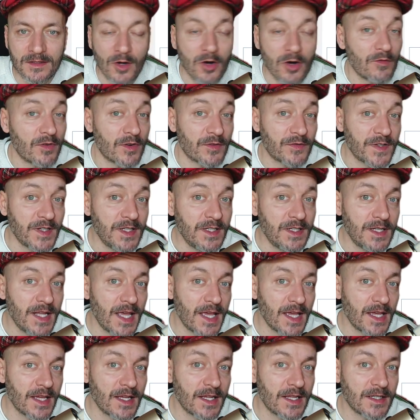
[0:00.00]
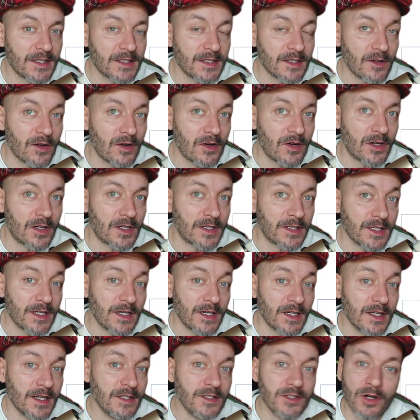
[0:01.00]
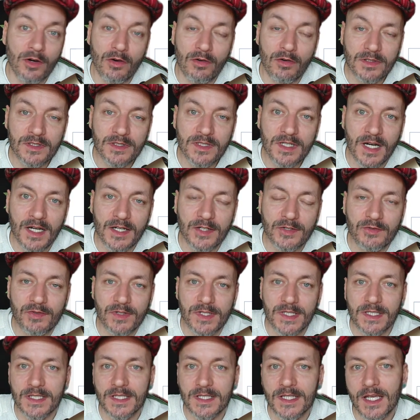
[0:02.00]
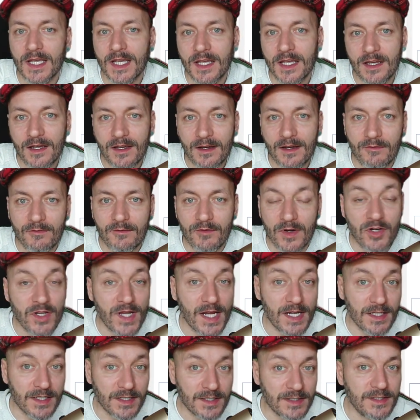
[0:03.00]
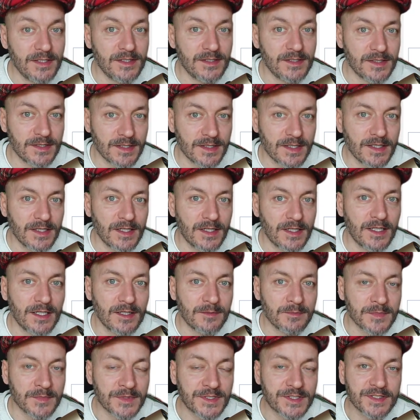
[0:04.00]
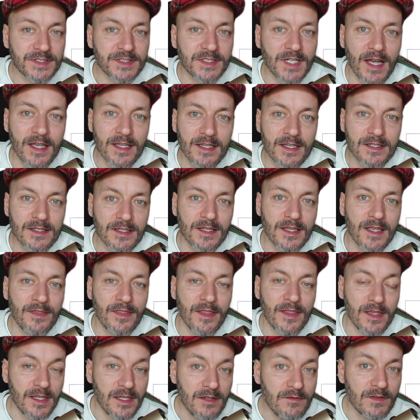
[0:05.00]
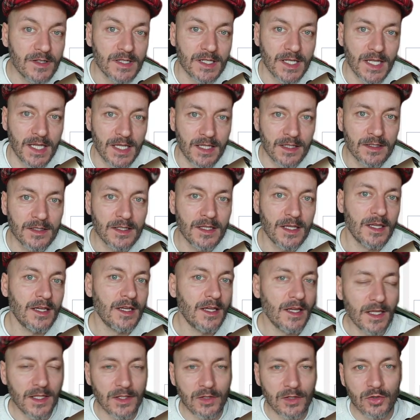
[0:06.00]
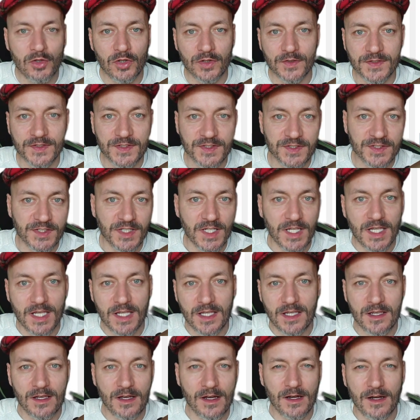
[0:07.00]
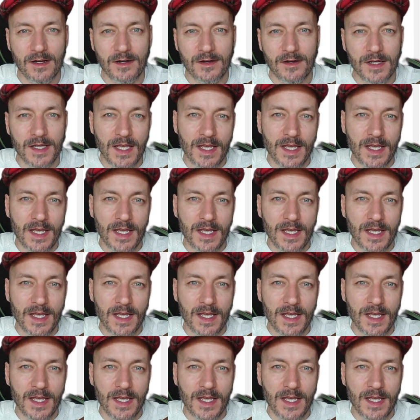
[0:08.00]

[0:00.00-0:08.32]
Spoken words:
Finland or in your own country. When you had a clear sky in the evening, you could see a